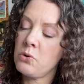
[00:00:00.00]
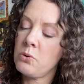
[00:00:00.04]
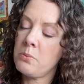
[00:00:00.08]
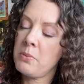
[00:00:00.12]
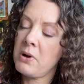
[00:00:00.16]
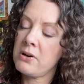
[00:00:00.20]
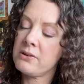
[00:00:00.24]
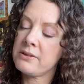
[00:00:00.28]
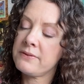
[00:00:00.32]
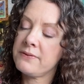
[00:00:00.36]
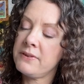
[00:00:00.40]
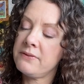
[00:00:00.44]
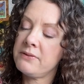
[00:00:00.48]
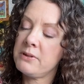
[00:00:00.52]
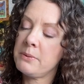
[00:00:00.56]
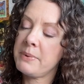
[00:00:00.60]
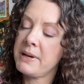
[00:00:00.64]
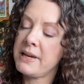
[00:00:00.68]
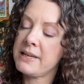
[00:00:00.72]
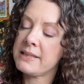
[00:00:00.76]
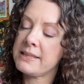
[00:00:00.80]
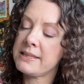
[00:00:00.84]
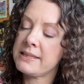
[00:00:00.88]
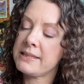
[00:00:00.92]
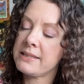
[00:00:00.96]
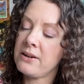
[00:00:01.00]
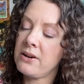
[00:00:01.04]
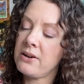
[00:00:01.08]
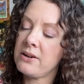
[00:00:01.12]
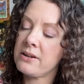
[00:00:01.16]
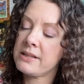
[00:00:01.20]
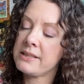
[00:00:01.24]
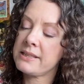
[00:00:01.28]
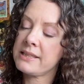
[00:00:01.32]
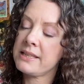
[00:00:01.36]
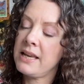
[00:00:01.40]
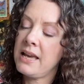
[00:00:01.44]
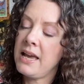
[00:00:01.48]
water bottles, 50 pairs of
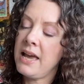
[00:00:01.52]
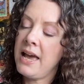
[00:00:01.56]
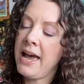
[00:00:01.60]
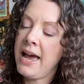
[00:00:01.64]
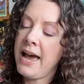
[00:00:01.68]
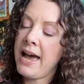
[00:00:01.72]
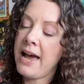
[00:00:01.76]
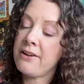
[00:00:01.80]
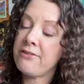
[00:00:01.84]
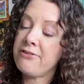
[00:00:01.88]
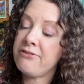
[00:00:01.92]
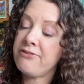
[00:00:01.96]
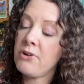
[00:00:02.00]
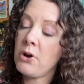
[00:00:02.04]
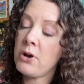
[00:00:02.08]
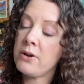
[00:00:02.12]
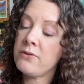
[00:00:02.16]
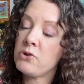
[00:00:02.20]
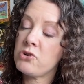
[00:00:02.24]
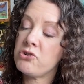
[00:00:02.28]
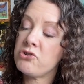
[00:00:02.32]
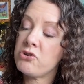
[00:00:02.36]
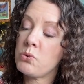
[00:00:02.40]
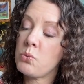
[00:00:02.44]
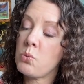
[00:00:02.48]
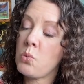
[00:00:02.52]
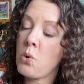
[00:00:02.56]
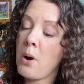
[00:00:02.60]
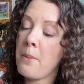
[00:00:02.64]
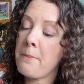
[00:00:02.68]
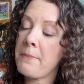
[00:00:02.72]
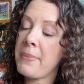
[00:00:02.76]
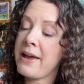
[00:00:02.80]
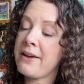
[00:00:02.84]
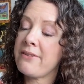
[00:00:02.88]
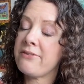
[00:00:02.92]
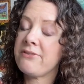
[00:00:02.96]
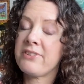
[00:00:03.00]
socks, and
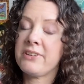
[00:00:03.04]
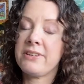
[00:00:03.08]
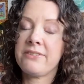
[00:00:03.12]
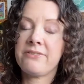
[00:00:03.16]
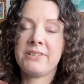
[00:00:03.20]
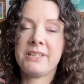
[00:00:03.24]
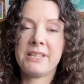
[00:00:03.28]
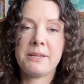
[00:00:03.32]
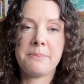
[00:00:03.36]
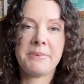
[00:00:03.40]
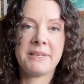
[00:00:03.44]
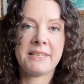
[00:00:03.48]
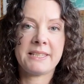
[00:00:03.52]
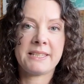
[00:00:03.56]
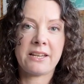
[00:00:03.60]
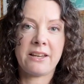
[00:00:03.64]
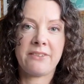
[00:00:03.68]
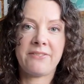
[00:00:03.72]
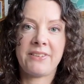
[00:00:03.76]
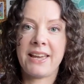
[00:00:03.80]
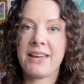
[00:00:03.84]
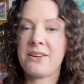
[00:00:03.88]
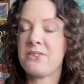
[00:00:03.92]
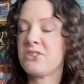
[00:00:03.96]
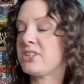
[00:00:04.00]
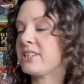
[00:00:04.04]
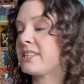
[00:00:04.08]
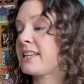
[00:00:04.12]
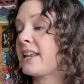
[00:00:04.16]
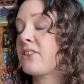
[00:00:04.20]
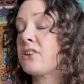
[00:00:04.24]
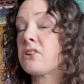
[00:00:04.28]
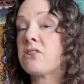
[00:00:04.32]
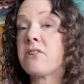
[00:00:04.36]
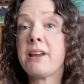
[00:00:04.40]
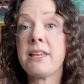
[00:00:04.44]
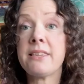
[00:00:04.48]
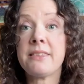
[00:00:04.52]
£501.50 Bisto vouchers. Now
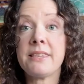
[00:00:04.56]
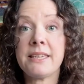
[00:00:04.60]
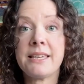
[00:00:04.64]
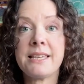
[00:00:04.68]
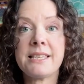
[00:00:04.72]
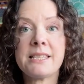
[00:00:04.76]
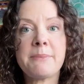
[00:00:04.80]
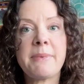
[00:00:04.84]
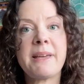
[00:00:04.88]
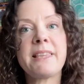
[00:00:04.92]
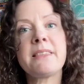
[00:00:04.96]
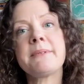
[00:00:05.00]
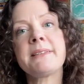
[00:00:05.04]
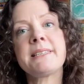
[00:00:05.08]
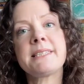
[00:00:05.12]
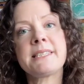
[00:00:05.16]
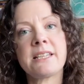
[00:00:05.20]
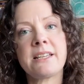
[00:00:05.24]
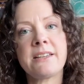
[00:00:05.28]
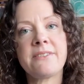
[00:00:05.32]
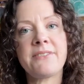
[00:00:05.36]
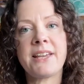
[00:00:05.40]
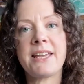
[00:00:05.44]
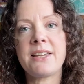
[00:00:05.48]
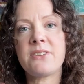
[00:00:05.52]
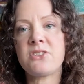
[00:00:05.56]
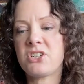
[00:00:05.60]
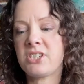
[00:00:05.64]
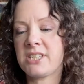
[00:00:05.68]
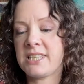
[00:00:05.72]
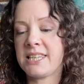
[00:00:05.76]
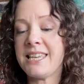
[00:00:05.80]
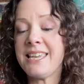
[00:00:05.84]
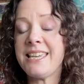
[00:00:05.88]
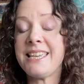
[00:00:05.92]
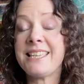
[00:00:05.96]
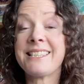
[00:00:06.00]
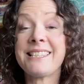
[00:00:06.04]
the great thing is about the Bisto
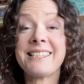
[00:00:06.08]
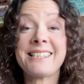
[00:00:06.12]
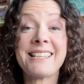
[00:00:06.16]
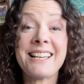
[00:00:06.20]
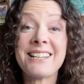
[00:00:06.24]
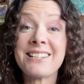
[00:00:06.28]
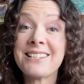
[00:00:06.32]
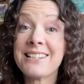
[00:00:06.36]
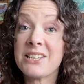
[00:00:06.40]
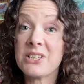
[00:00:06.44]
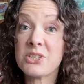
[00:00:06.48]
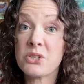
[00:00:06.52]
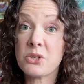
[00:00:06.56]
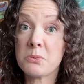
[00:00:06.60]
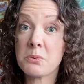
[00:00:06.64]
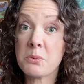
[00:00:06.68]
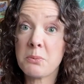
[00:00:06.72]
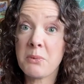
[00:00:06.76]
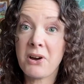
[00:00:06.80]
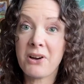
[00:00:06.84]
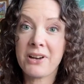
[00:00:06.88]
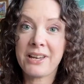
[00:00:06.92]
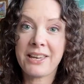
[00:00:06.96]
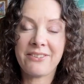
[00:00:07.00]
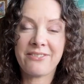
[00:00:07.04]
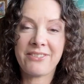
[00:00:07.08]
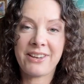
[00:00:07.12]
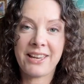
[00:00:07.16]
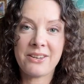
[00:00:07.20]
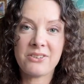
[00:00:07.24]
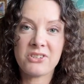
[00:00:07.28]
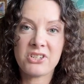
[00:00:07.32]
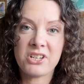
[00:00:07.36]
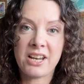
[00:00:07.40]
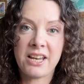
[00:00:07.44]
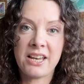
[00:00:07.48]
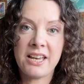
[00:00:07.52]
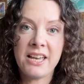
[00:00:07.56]
vouchers is it's actually a supermarket
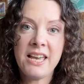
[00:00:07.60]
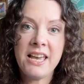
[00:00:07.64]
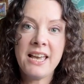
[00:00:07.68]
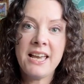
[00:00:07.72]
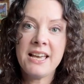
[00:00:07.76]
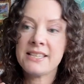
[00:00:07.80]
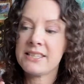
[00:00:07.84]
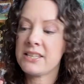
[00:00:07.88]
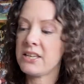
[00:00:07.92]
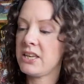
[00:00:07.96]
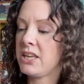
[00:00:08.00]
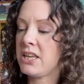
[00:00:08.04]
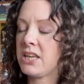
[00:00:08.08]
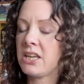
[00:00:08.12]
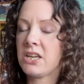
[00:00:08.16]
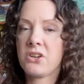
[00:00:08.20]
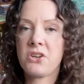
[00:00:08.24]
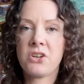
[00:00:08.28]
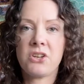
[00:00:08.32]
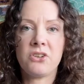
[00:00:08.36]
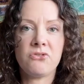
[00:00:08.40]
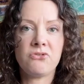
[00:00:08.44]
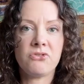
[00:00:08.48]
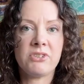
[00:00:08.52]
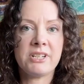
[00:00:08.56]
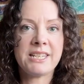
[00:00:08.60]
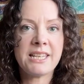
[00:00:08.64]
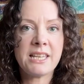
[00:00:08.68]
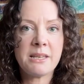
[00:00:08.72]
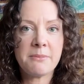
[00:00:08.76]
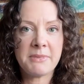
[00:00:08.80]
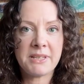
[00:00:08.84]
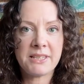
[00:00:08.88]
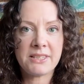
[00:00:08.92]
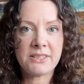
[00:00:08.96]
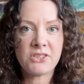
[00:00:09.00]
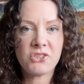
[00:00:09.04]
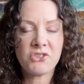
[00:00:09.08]
voucher, so you can
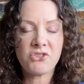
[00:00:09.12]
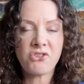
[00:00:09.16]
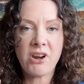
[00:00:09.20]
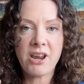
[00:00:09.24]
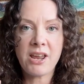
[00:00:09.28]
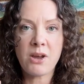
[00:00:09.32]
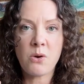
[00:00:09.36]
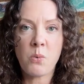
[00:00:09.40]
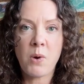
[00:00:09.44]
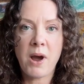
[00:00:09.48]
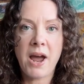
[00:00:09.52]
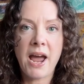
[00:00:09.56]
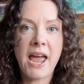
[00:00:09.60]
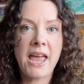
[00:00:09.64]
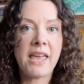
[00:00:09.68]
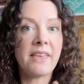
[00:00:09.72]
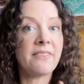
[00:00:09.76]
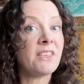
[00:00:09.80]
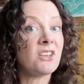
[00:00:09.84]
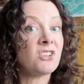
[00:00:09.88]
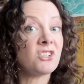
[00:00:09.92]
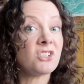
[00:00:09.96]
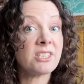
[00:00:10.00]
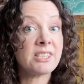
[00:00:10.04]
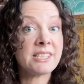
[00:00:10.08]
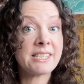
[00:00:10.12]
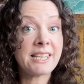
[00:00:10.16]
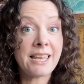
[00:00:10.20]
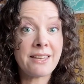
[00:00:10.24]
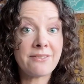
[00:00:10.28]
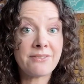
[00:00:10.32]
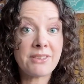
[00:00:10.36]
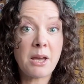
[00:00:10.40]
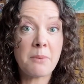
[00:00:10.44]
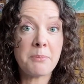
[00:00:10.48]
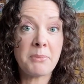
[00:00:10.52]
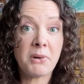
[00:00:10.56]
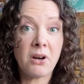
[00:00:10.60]
redeem it straight away and then just
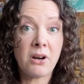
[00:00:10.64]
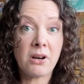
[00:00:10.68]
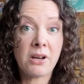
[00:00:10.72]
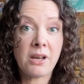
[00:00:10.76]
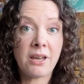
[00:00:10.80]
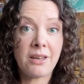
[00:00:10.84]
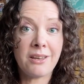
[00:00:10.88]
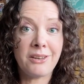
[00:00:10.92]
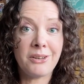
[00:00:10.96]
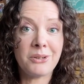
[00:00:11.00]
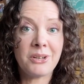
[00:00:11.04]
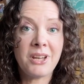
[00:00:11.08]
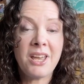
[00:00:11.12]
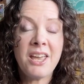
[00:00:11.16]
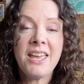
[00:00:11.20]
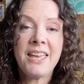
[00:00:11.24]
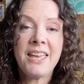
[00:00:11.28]
save that barcode